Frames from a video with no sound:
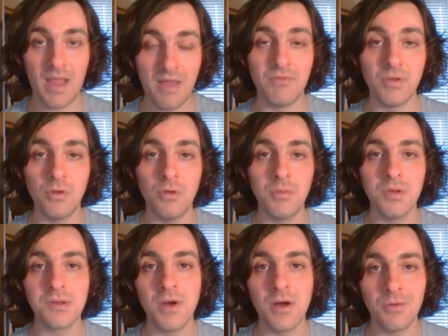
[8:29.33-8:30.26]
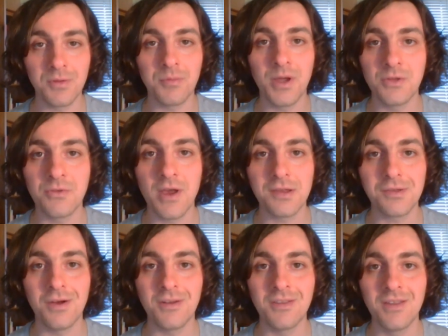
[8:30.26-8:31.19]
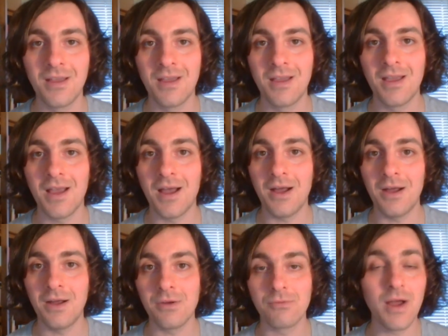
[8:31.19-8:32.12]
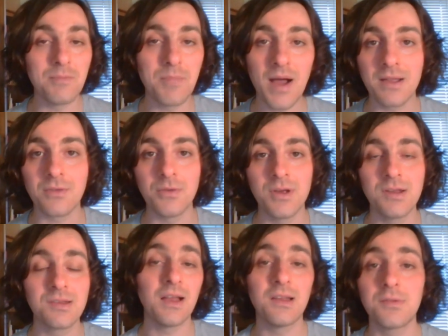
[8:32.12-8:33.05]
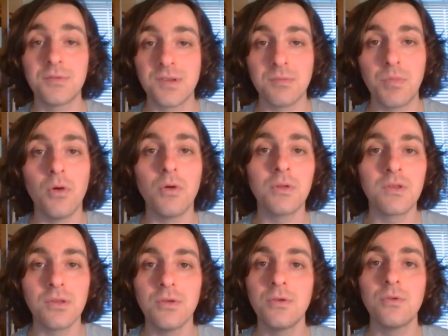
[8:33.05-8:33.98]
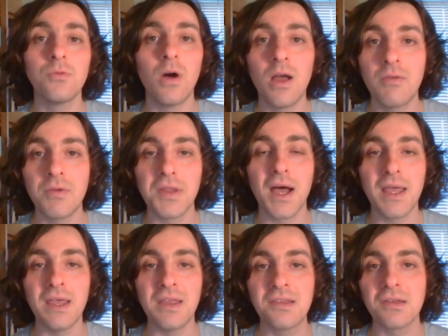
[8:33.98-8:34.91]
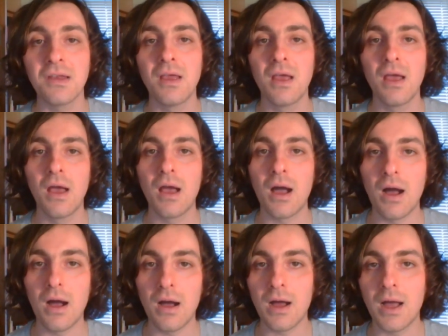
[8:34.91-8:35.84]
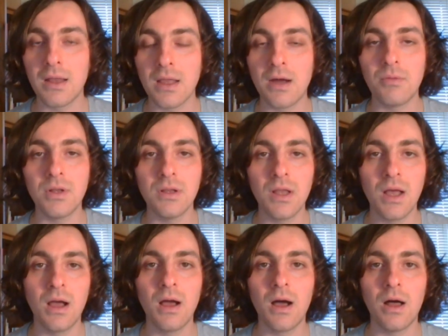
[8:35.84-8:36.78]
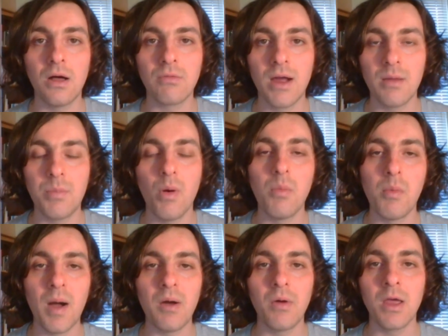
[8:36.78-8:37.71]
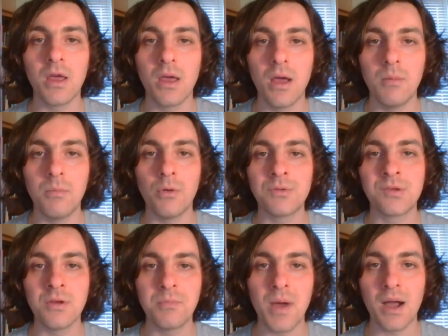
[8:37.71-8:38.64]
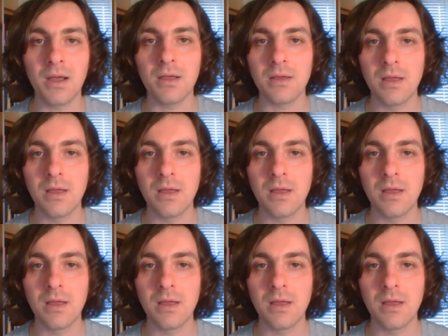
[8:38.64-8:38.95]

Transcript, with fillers: envelope as well with my address on. Write back to us, tell us what's important to you, whatever that is, and I'll write a poem about it and post you back.